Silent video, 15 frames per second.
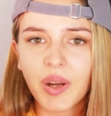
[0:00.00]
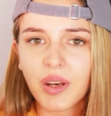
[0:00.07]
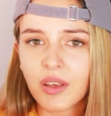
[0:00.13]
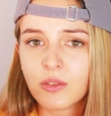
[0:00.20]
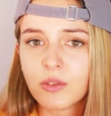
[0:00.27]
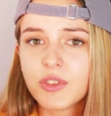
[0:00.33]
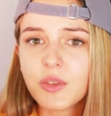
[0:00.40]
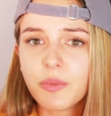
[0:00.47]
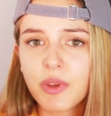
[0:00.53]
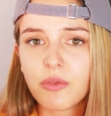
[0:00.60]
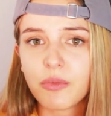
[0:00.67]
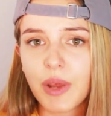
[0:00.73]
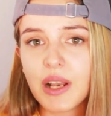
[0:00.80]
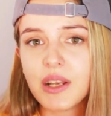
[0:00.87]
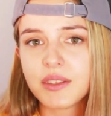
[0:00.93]
but it can also
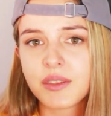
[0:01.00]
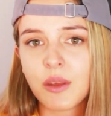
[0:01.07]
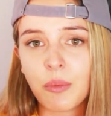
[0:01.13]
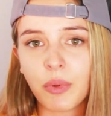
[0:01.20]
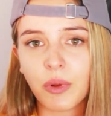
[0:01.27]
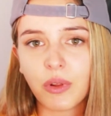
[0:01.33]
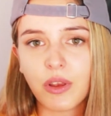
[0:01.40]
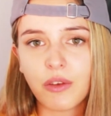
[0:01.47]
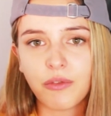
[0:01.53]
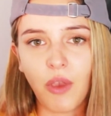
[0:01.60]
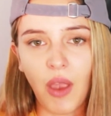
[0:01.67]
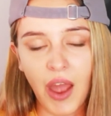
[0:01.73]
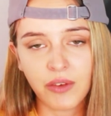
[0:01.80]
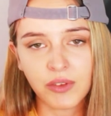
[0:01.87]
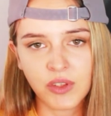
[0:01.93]
be really simple if
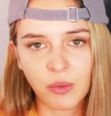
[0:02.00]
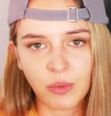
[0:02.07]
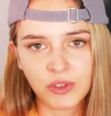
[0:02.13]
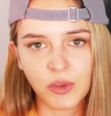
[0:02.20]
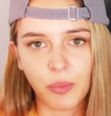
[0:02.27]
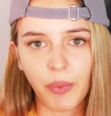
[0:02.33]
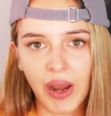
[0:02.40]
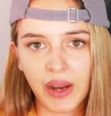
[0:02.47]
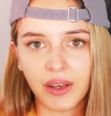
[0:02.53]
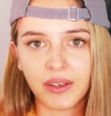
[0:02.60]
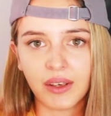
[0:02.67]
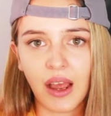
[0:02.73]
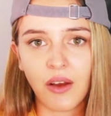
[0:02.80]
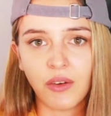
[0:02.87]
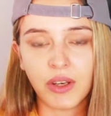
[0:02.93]
you have someone to break
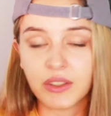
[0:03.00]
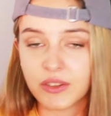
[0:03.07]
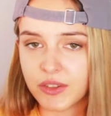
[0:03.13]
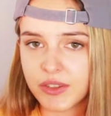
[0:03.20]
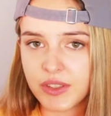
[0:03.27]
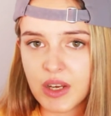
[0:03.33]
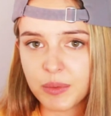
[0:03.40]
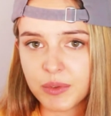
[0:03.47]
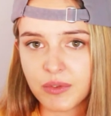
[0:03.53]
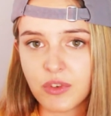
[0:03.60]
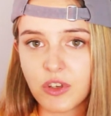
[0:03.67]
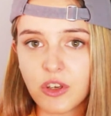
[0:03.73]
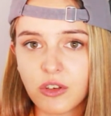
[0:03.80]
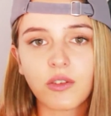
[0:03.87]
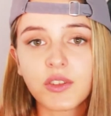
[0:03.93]
it down into steps for you.